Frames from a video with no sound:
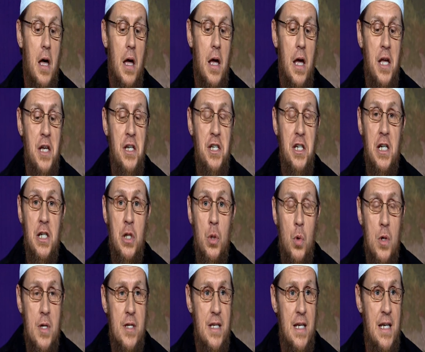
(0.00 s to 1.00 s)
Indian
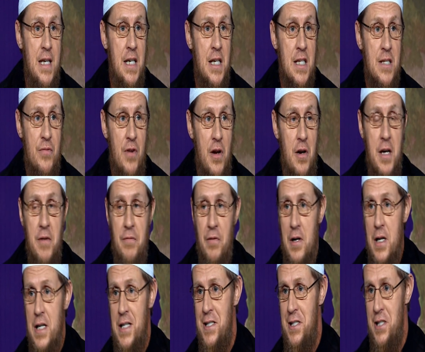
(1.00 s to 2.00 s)
cuisine is very,
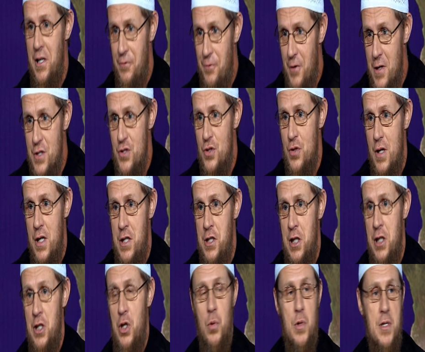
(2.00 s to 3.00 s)
very different to
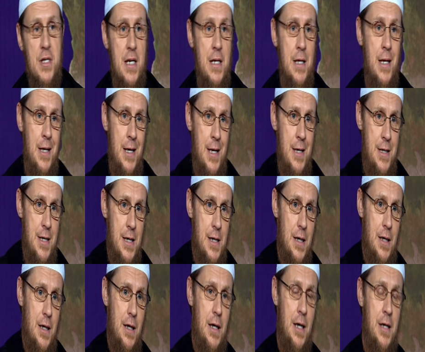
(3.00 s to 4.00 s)
Indian cuisine in
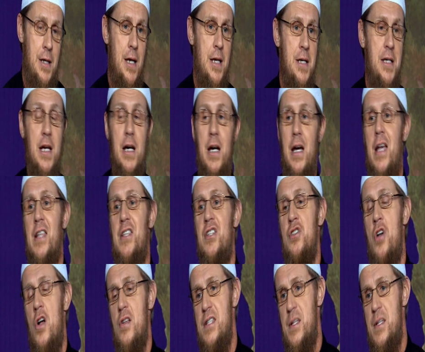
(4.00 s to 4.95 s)
India. In India, it's not